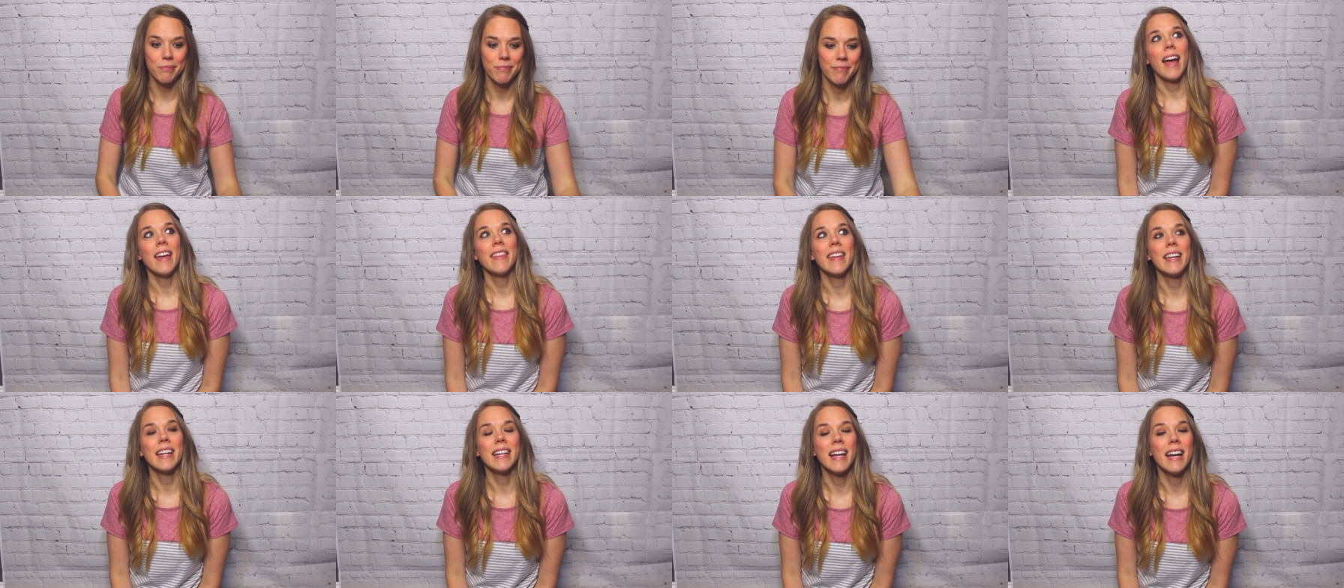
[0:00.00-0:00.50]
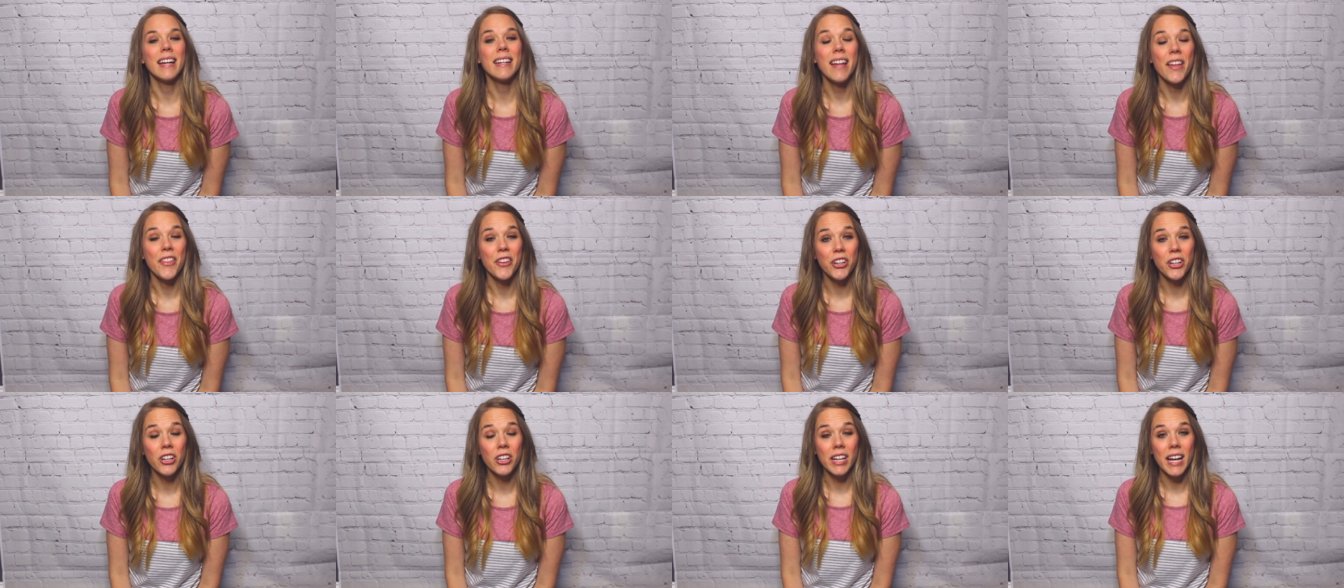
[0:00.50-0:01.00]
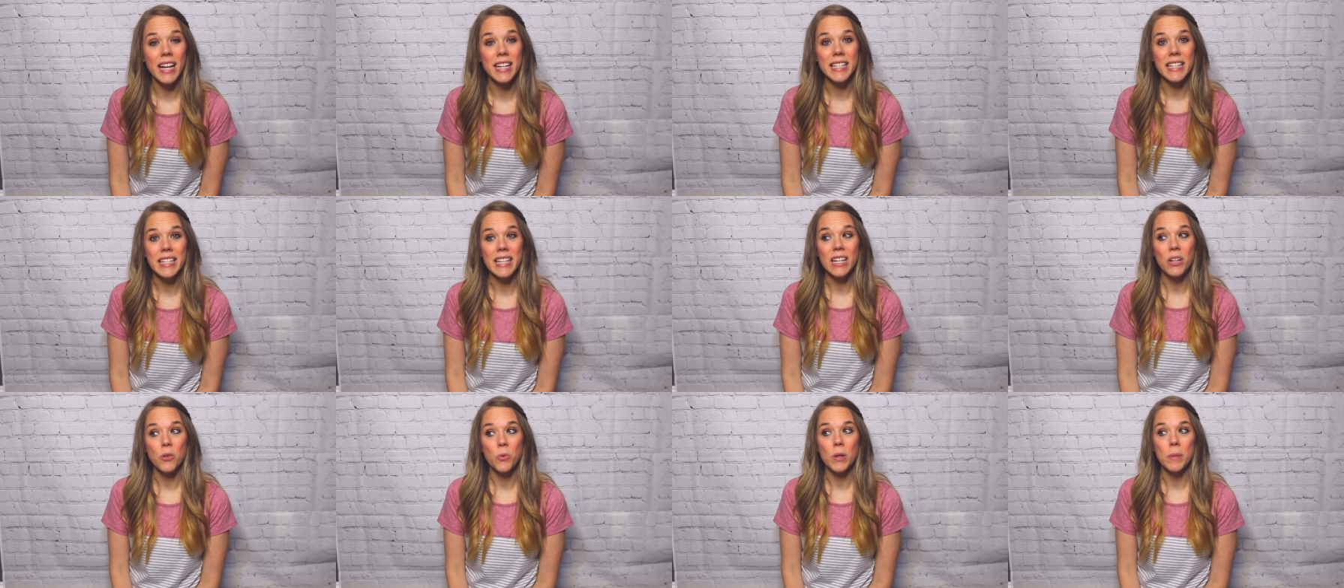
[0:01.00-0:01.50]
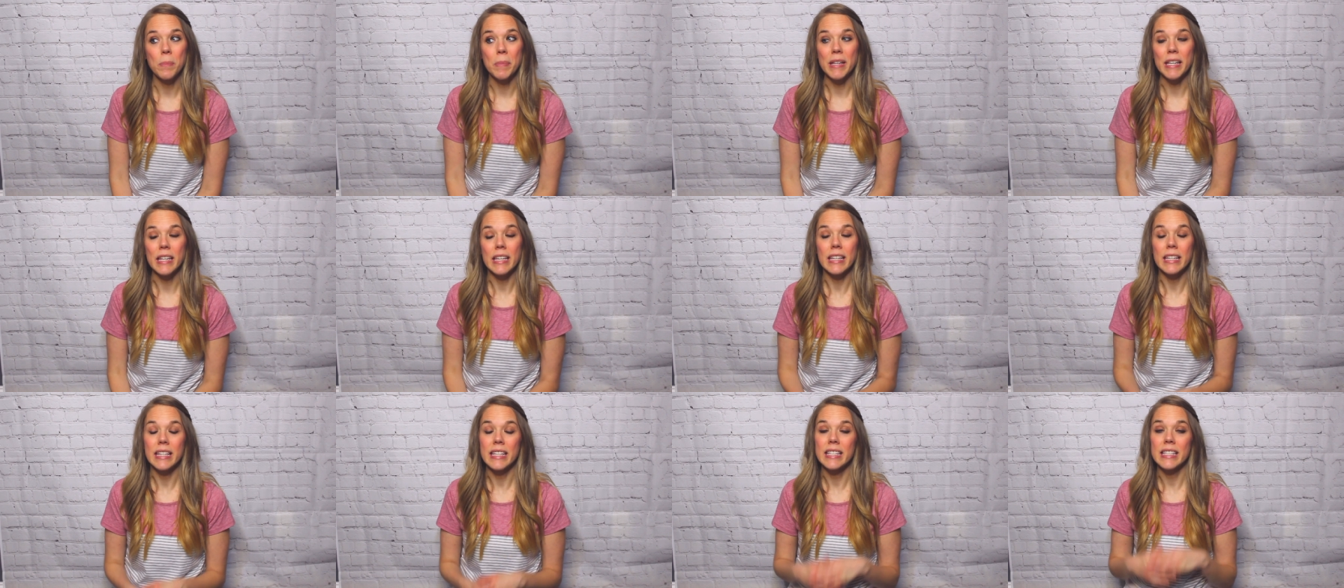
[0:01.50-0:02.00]
And then another good idea would
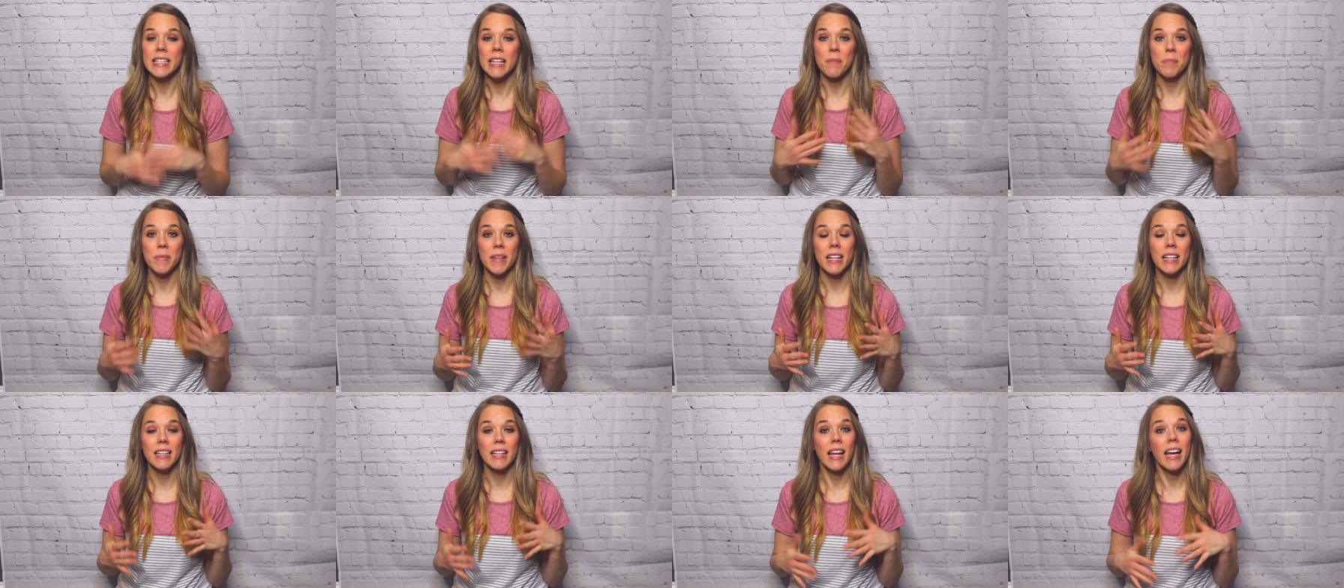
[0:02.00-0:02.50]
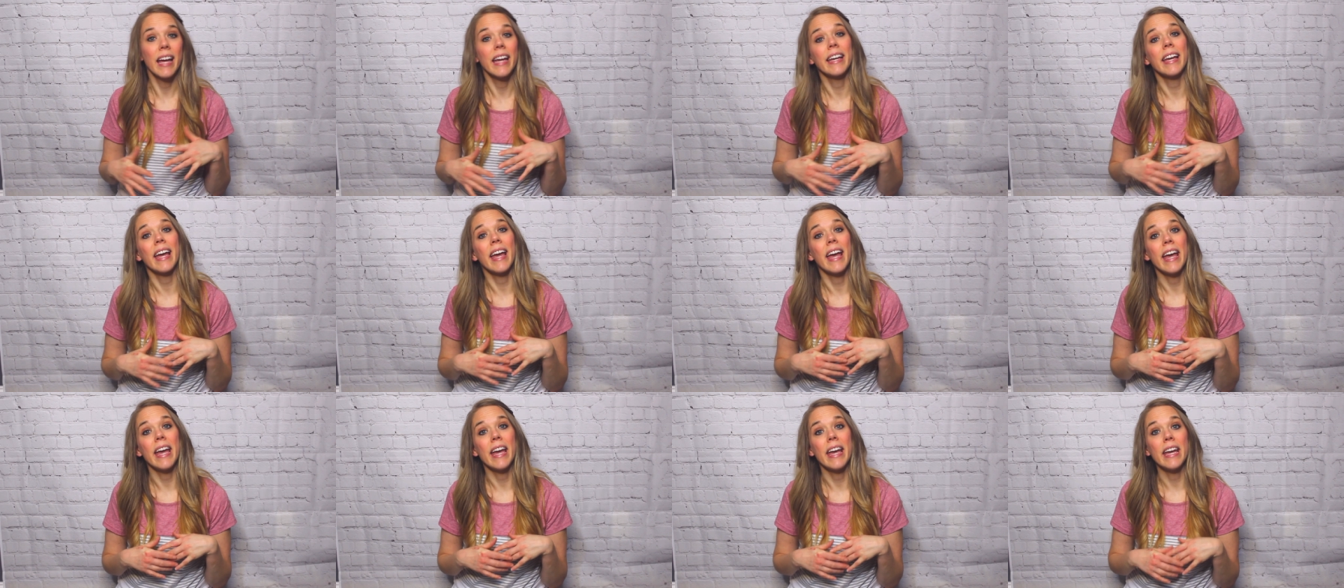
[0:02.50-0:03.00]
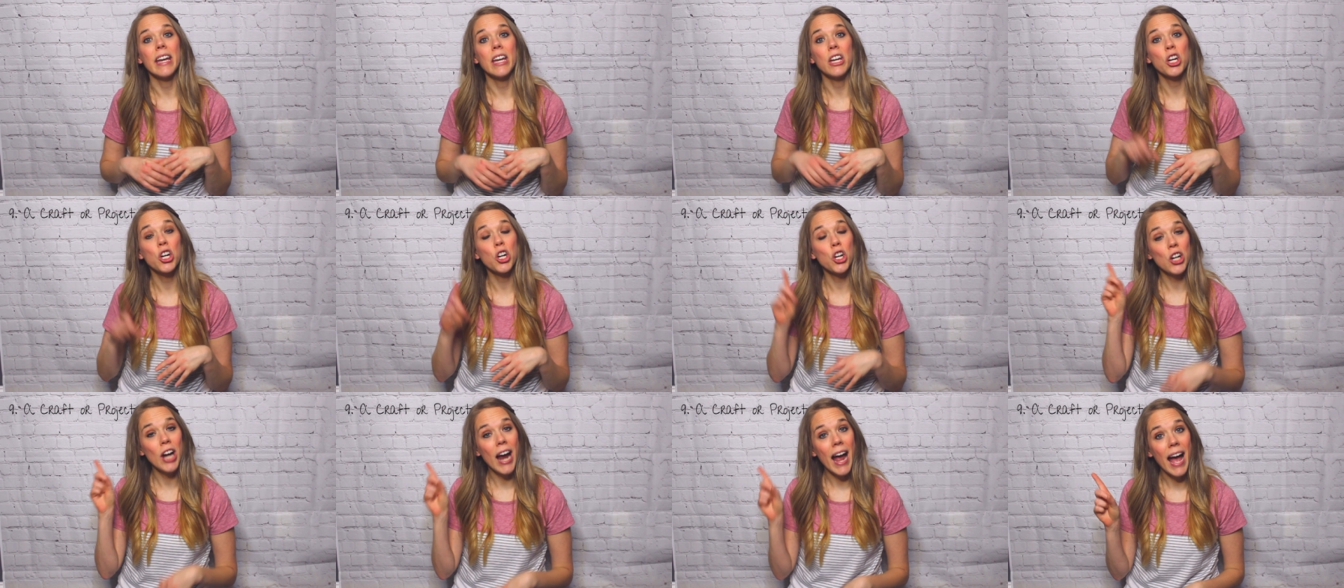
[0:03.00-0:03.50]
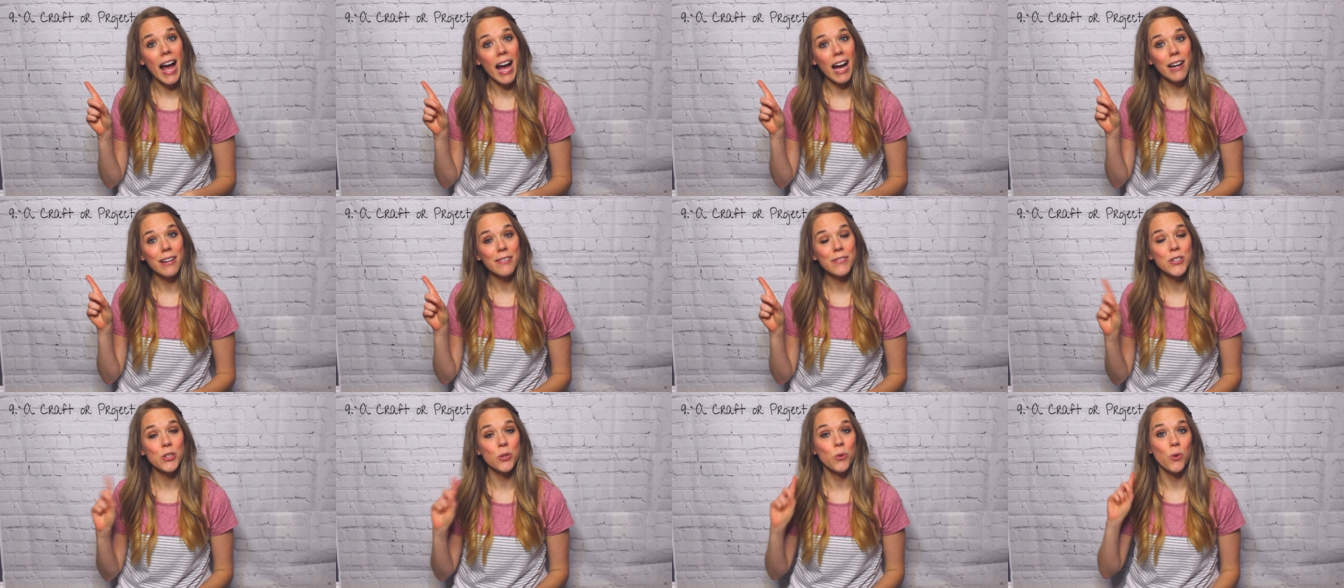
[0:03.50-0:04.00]
be something like a
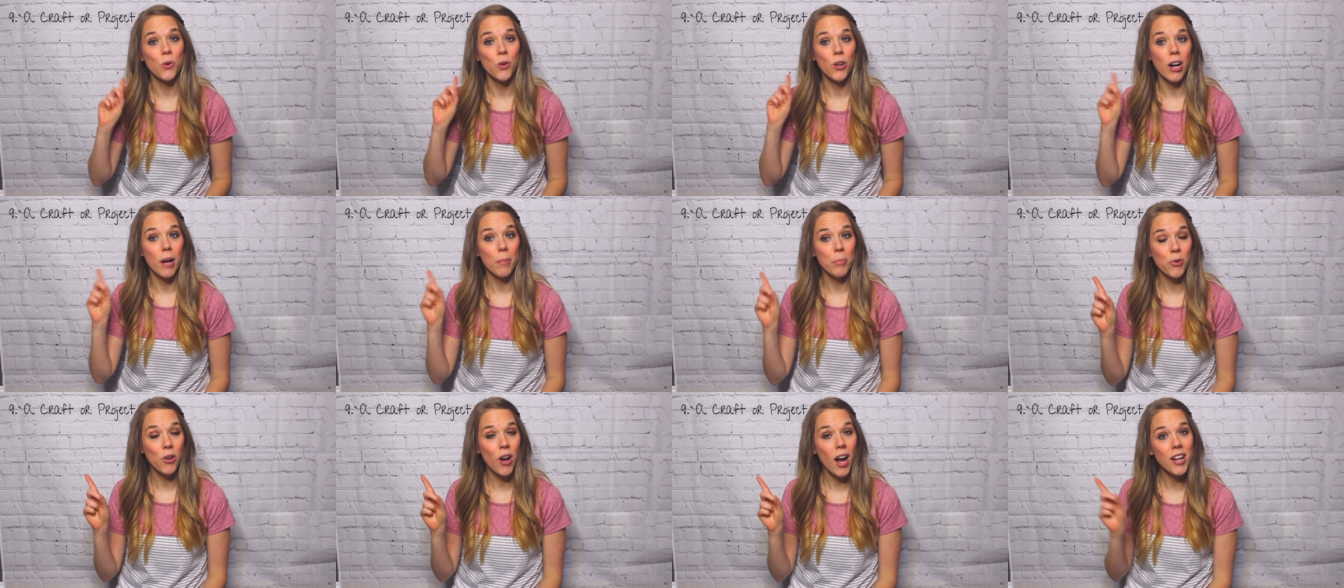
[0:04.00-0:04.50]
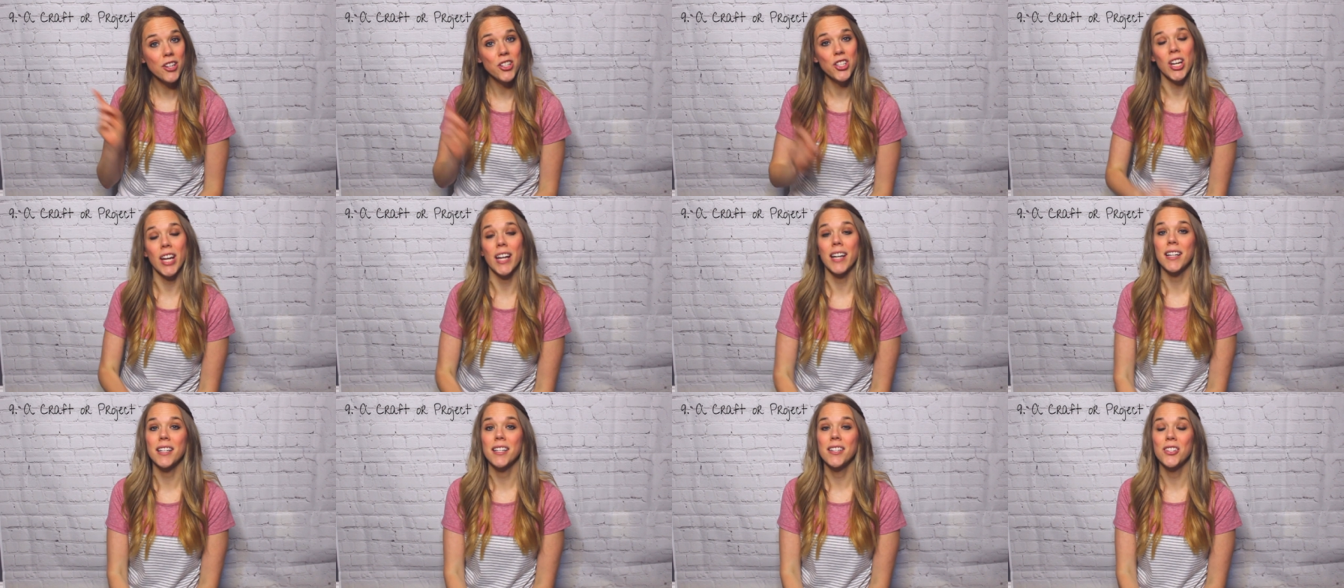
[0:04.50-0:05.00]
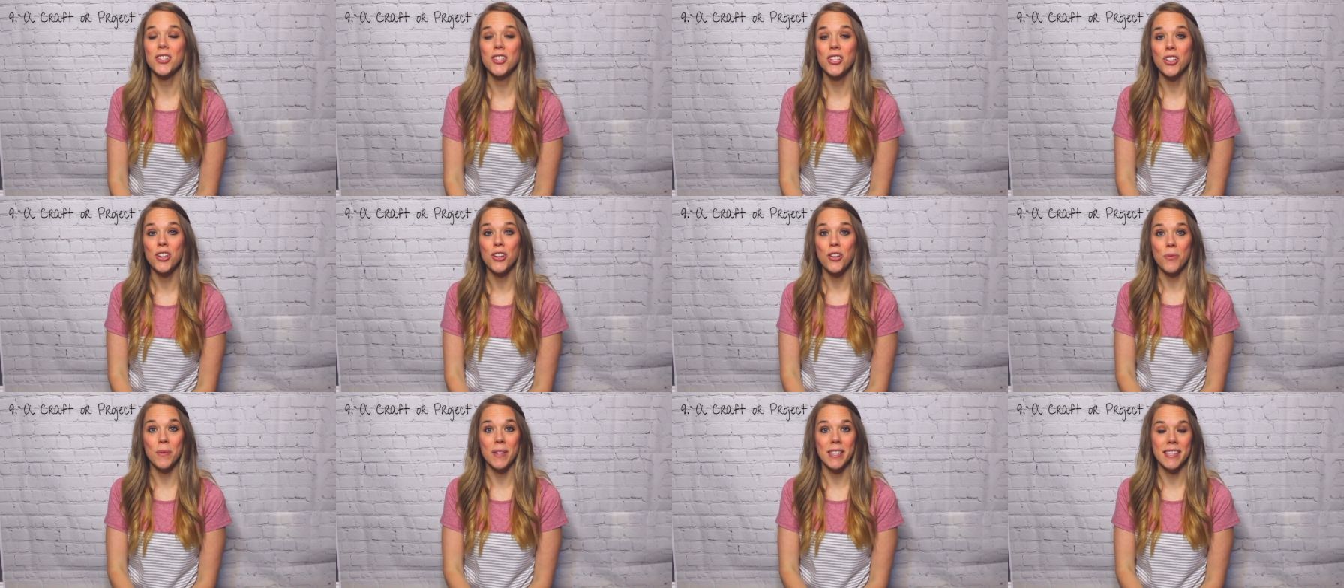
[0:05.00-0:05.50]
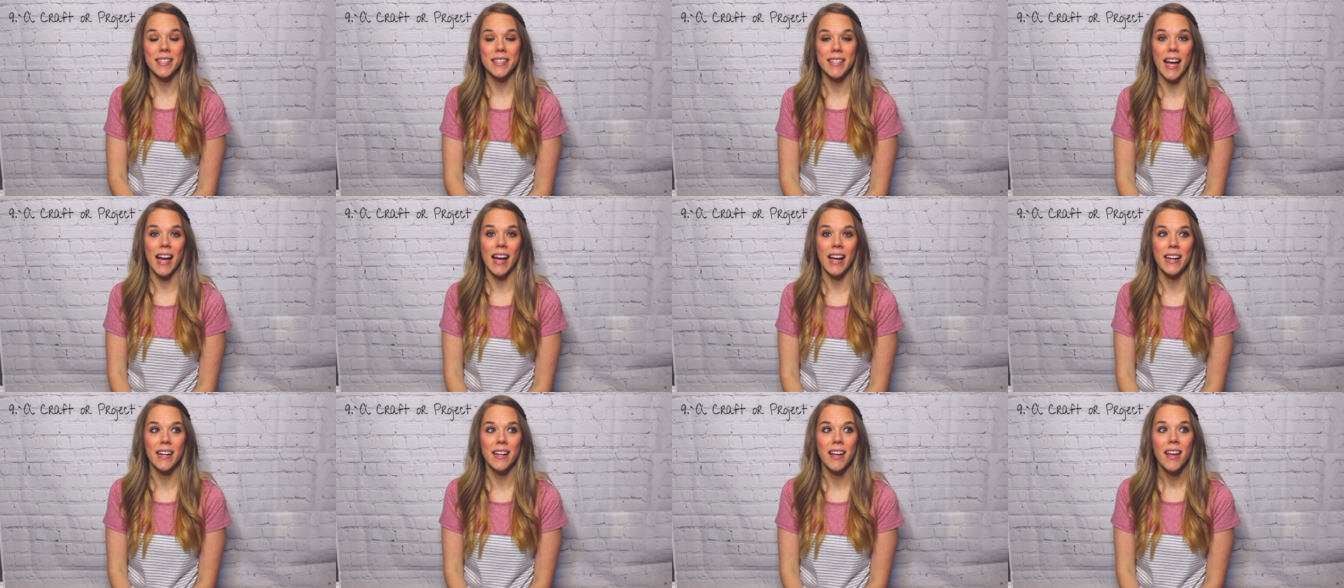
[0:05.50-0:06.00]
craft or a project to do
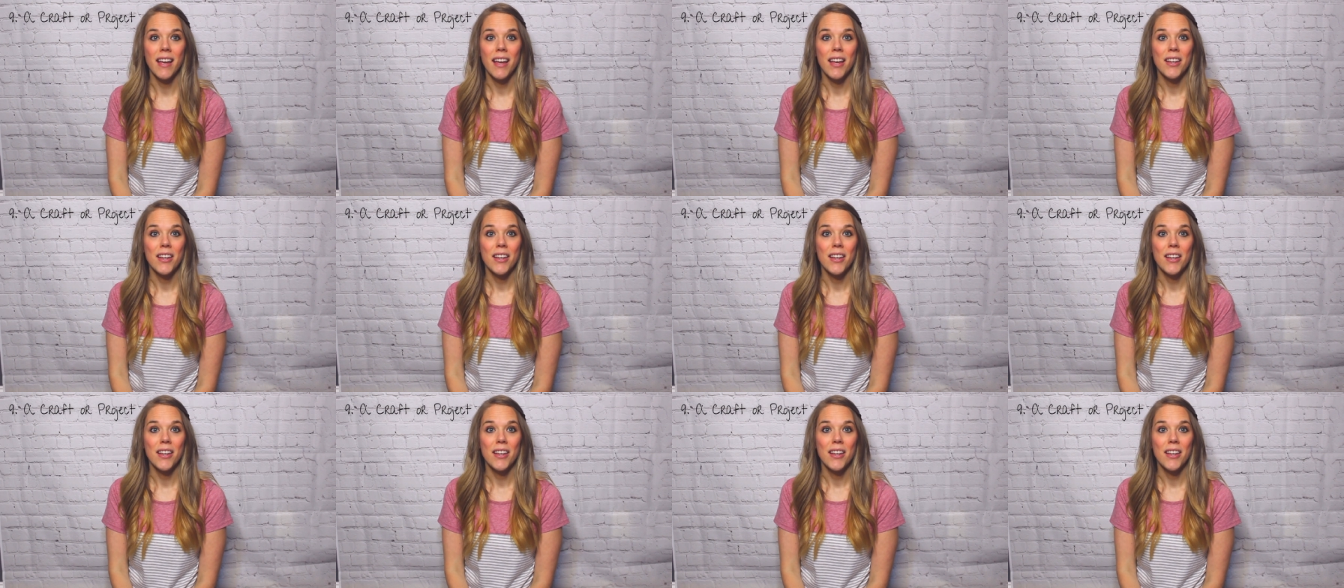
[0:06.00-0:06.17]
inside.